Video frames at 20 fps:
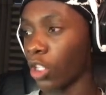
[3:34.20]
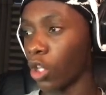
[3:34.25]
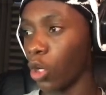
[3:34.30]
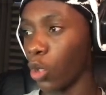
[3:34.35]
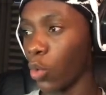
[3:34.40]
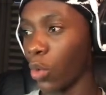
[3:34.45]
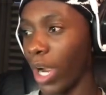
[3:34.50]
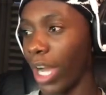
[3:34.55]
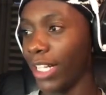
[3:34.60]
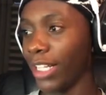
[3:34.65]
was trying
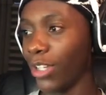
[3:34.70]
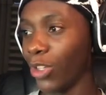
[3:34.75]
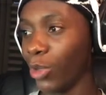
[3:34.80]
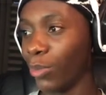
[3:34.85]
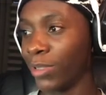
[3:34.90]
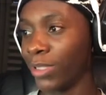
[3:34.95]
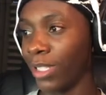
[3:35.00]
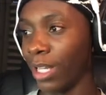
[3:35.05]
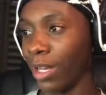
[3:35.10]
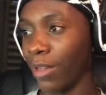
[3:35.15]
to do alley
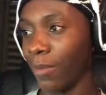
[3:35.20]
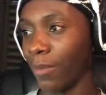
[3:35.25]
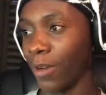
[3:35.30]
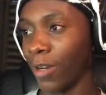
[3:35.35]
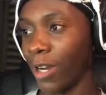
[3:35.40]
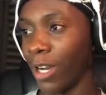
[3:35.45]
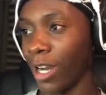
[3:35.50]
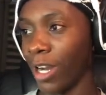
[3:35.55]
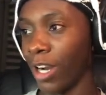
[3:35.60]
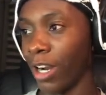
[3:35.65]
hoops.
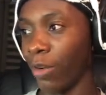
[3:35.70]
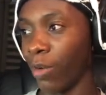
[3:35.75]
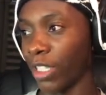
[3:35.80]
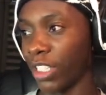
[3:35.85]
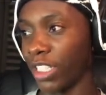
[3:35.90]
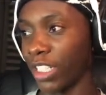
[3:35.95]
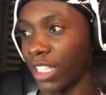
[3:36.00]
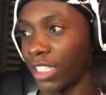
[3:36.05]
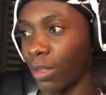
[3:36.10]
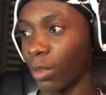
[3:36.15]
Oh, watch
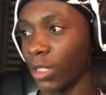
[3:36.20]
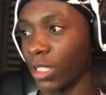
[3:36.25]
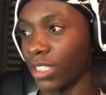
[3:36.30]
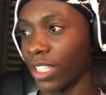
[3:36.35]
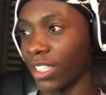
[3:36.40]
the chase down, watch the